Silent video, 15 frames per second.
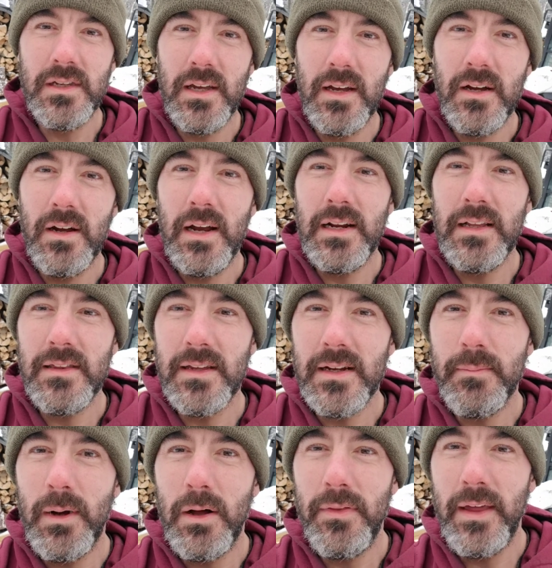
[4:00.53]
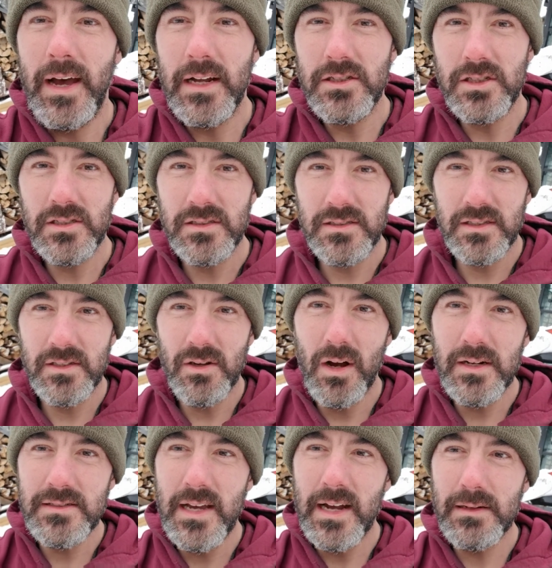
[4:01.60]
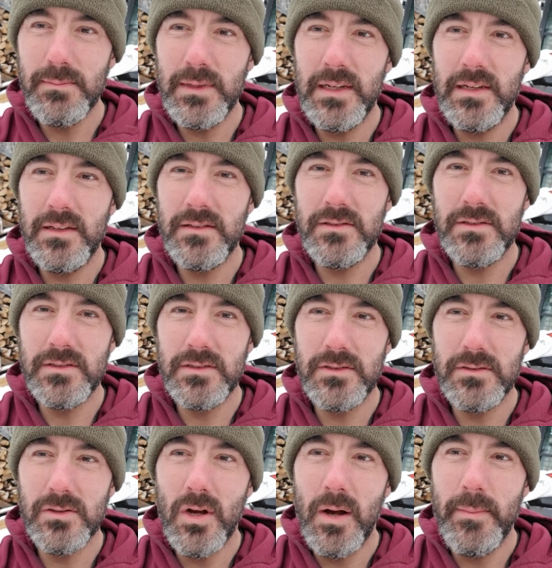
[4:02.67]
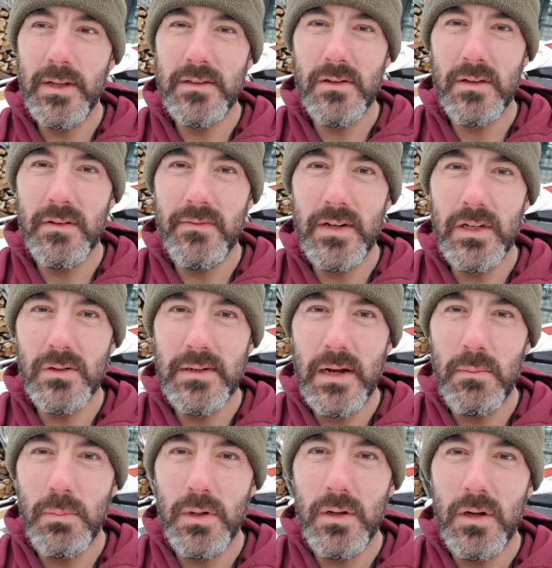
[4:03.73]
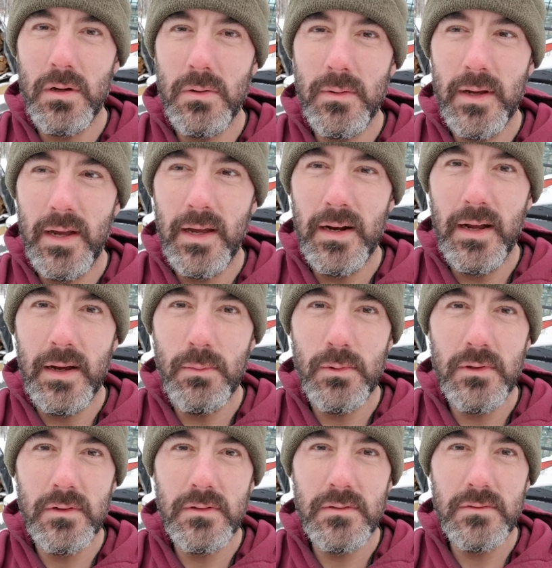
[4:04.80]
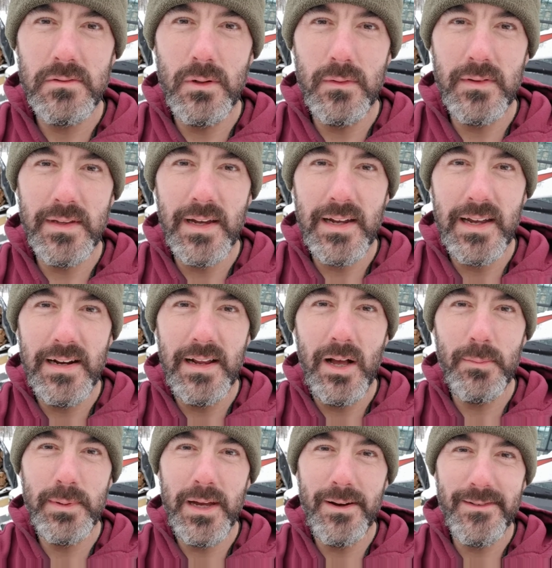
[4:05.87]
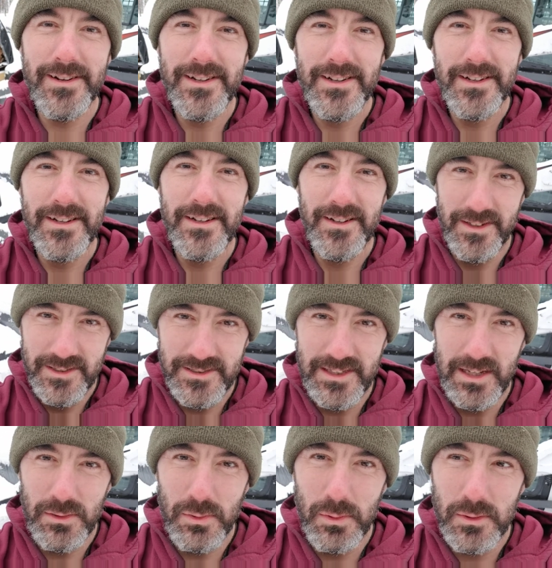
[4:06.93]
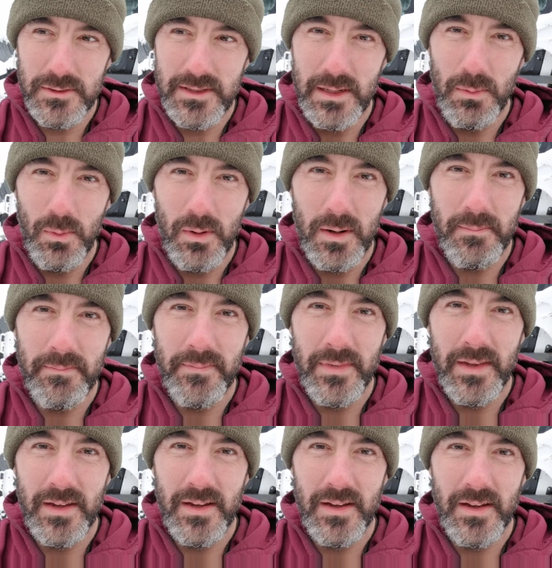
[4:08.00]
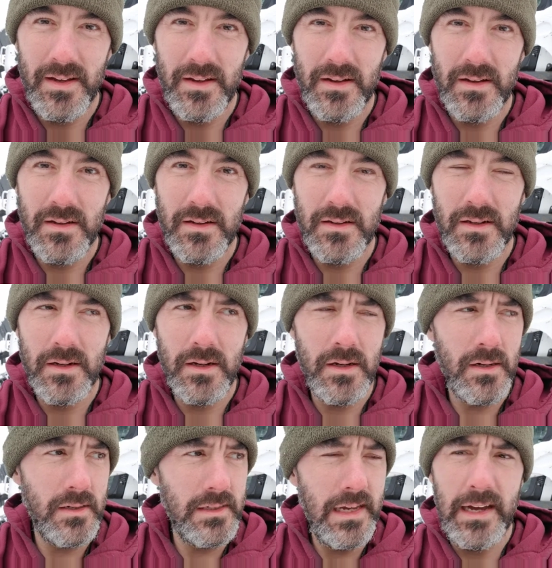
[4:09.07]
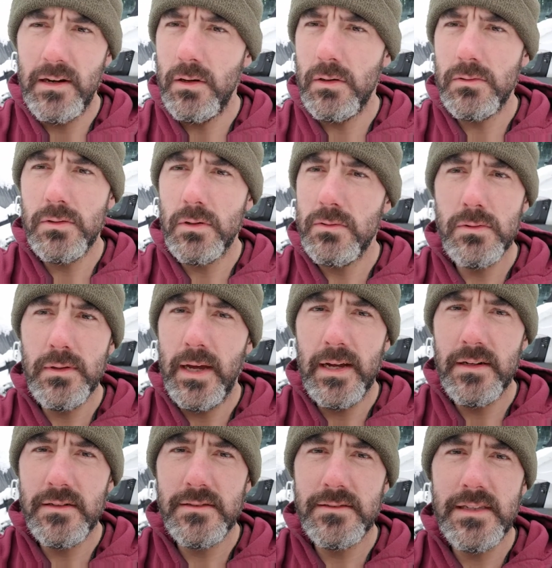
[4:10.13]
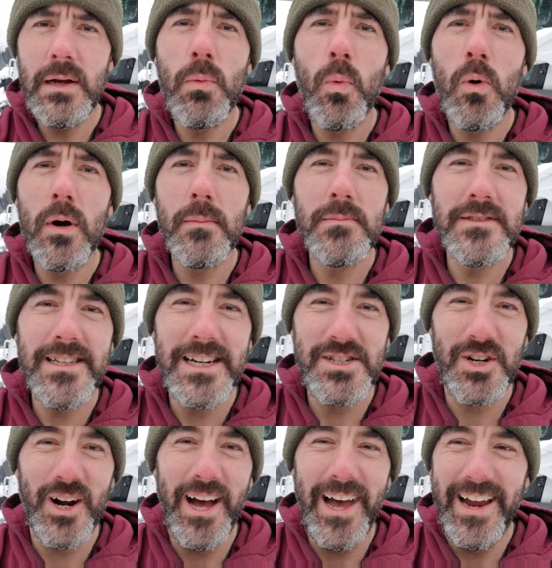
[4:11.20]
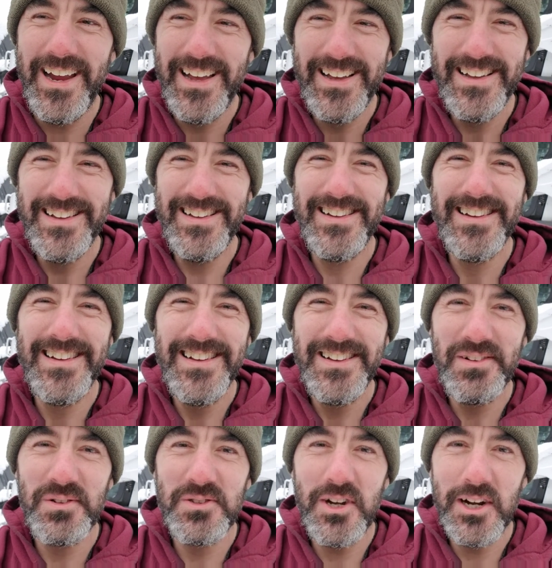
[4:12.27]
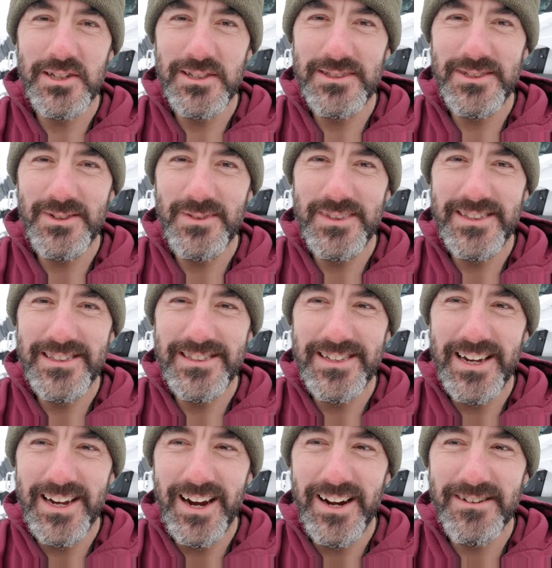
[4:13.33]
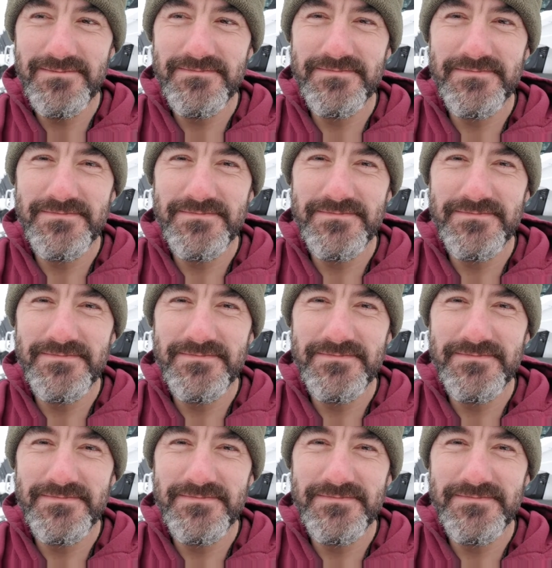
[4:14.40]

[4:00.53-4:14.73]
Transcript: uh, anything about that, just contact me, just comment on the video down below, and I will do everything I can to help you out. Stay cool, stay warm. Uh, yeah, no, don't do that. Stay warm, stay dry. we'll talk to you soon. Take care.